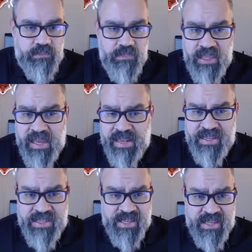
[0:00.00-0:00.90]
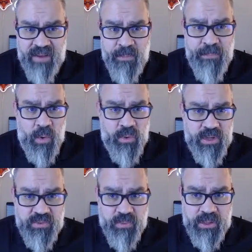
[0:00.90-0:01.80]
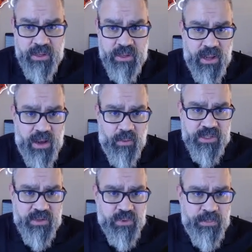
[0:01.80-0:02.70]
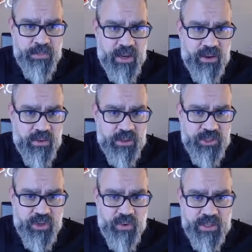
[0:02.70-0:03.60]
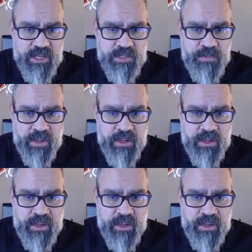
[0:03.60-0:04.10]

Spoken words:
And this is kind of a bonus one. I wasn't really planning on showing this, but